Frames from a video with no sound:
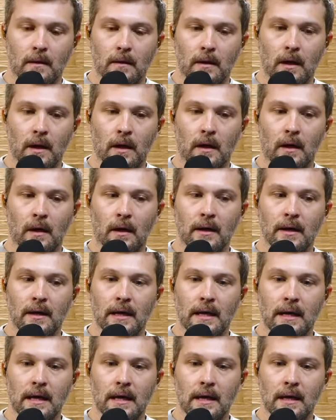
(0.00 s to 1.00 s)
uh,
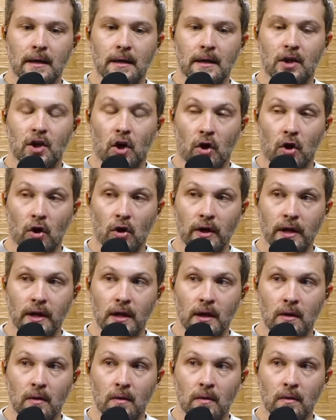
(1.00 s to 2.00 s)

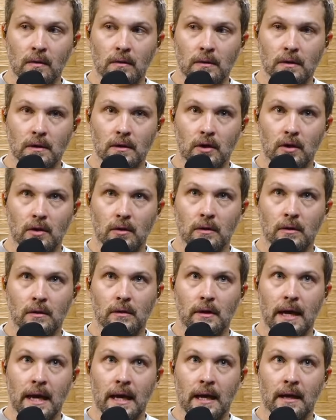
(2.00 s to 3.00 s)
cardio
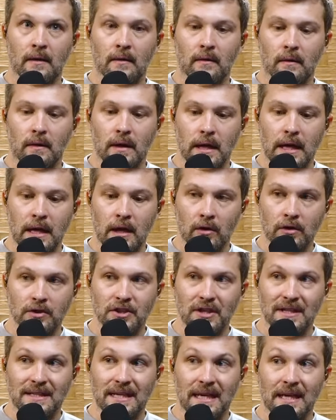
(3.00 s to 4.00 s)
and energy
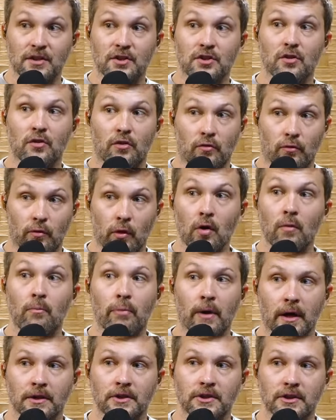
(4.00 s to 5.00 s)
it takes to throw
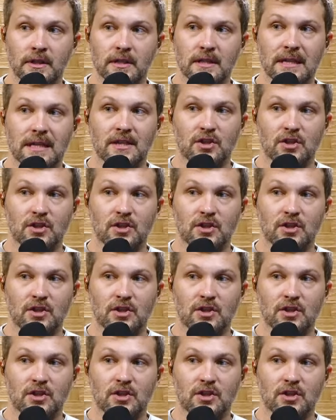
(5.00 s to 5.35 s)
punches yeah.